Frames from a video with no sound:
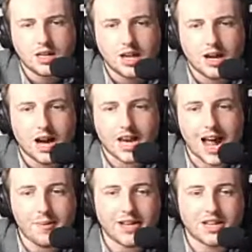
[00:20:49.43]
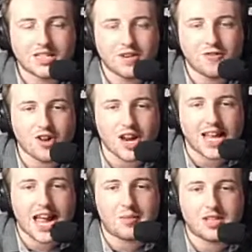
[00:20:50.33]
Now we cut to the front
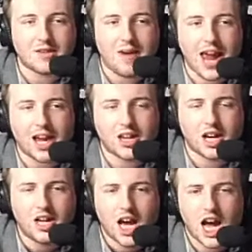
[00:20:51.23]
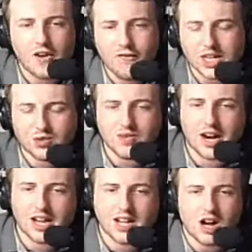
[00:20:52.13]
again with the main factory
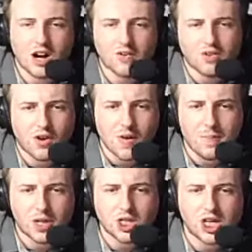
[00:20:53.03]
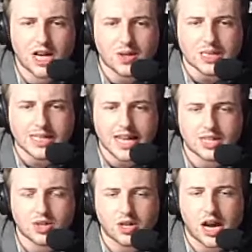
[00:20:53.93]
runner of Rory Butcher in the
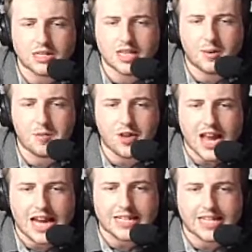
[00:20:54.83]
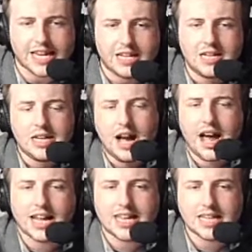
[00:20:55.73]
6th Toyota with the 80
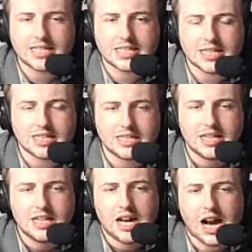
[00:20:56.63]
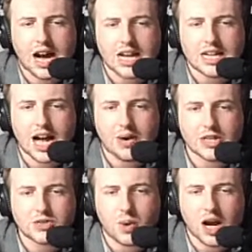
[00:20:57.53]
Ginsters car
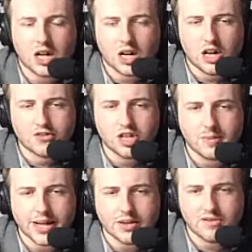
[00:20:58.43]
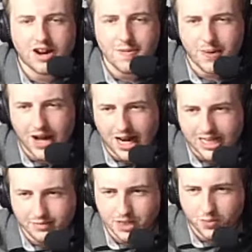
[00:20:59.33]
as well of Tom Ingram right behind
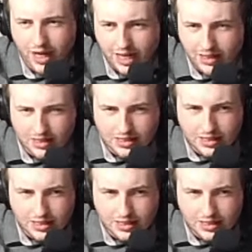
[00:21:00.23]
him as well.